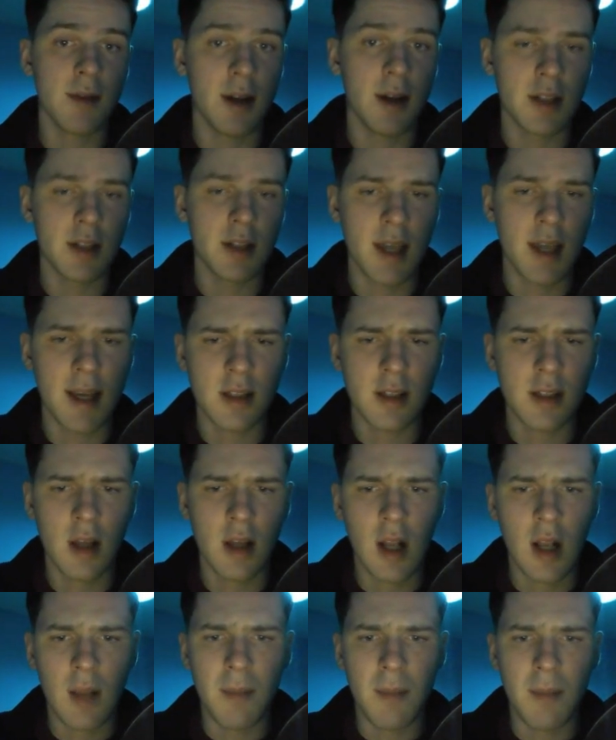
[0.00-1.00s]
of LCX,
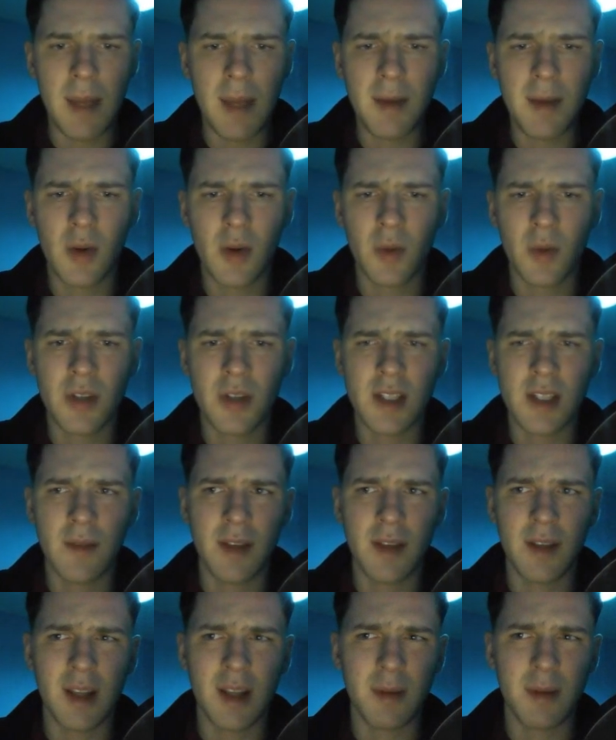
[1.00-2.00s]
maybe going to
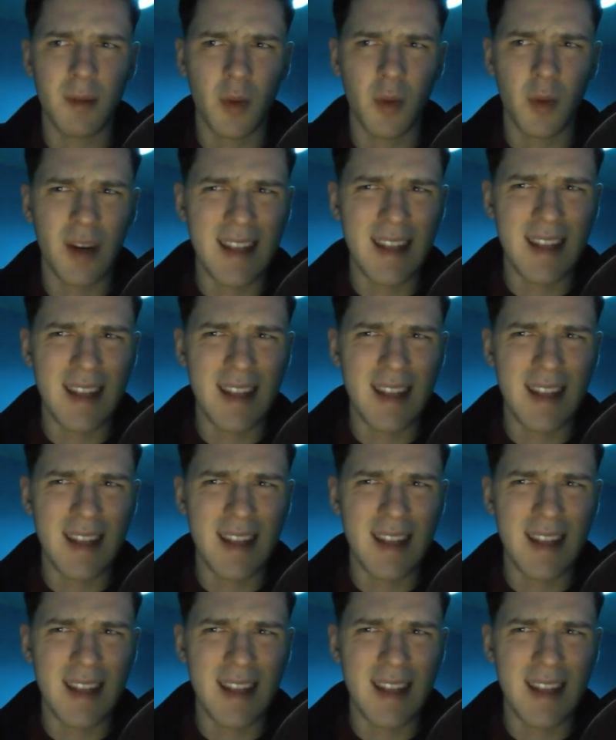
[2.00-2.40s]
something a little bit more